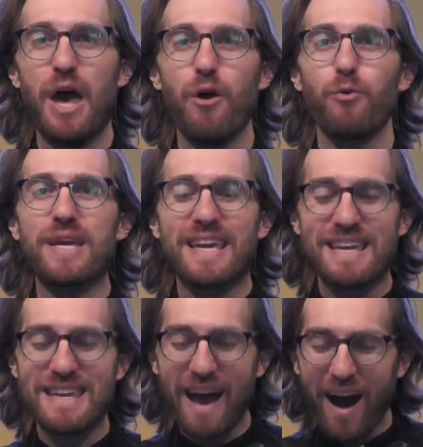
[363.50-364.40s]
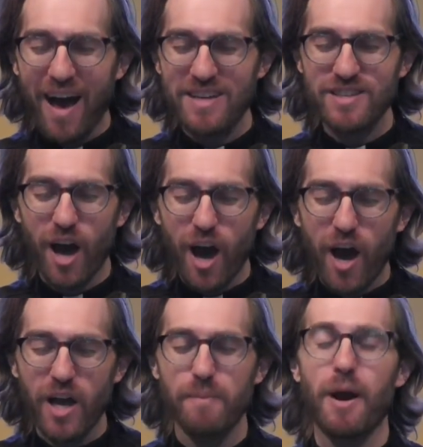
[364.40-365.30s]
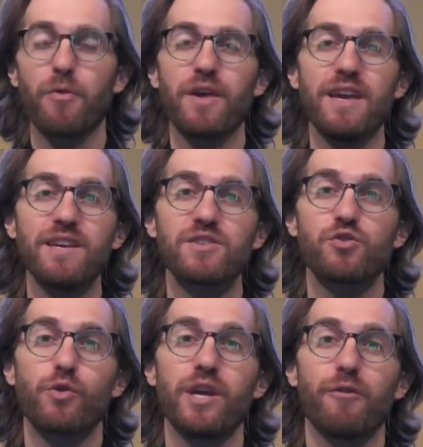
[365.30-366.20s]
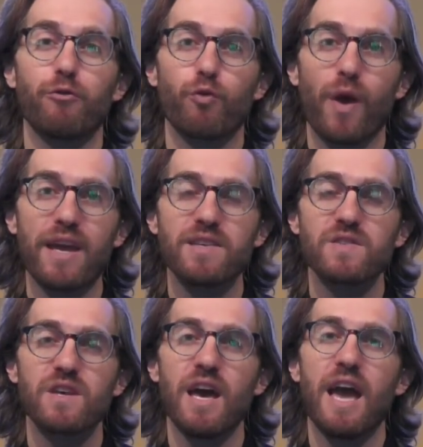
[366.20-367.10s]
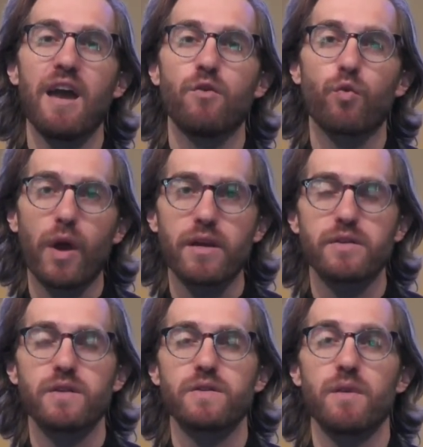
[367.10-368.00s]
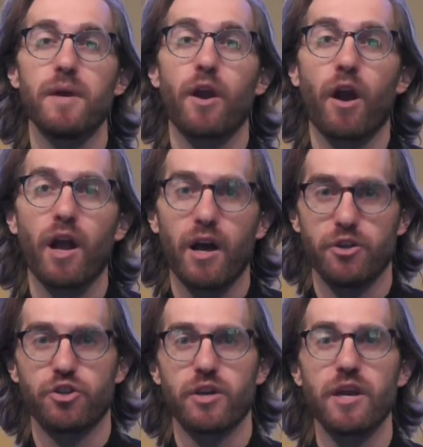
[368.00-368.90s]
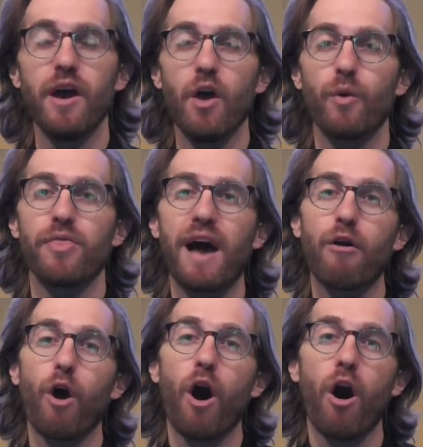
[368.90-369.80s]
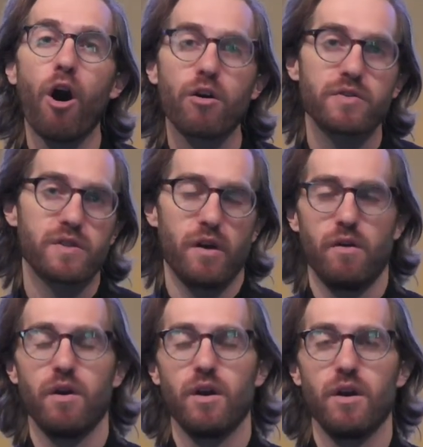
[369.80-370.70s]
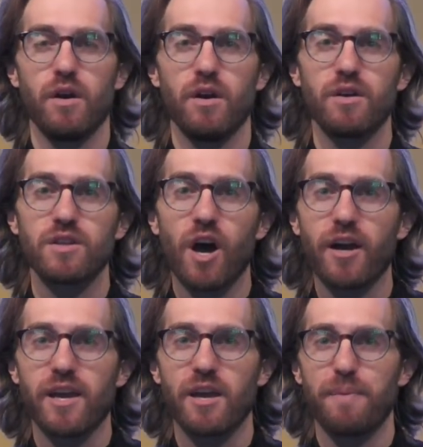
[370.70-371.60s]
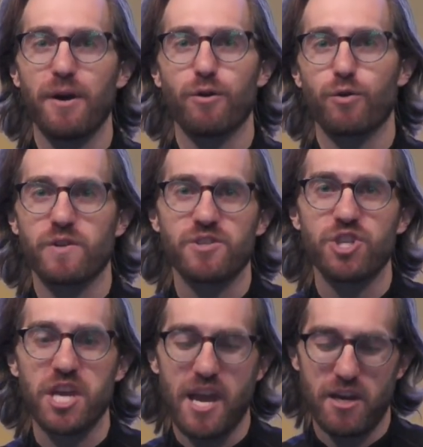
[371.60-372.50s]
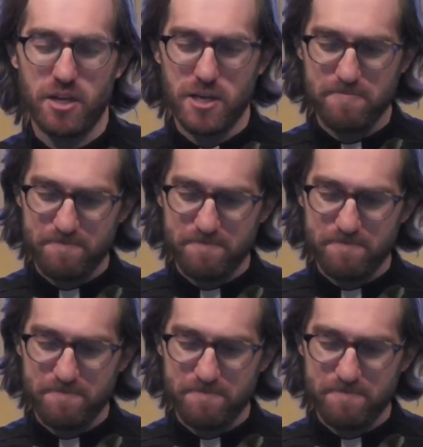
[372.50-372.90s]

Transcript: We cannot talk about the history of race and racism in our country without also talking about Christianity.